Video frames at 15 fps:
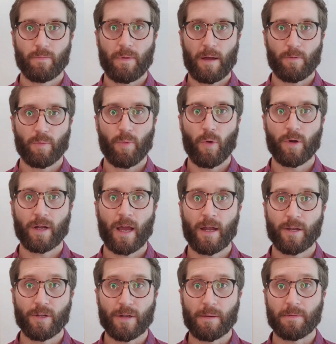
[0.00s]
By reporting on
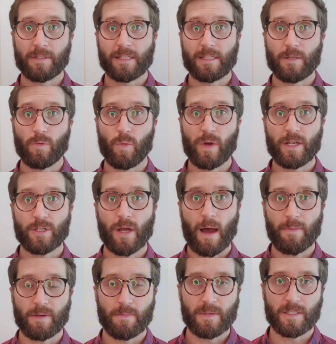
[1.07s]
it, you're able to see which
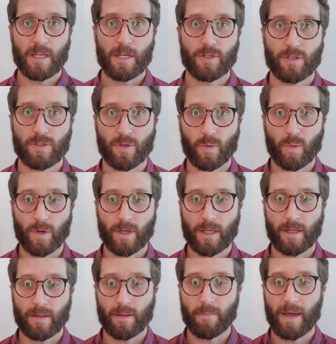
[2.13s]
optimizations are
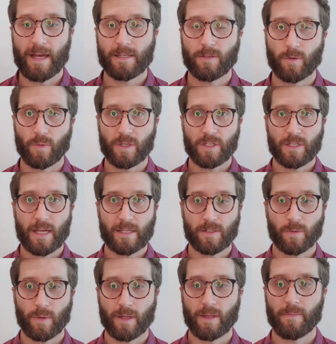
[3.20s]
working the best or which tests are
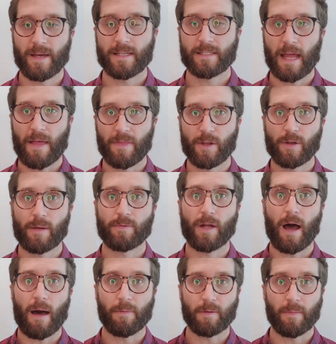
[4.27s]
working the best, and then you're able
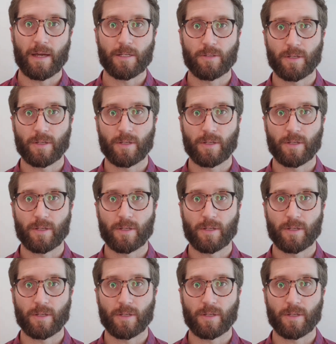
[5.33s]
to optimize.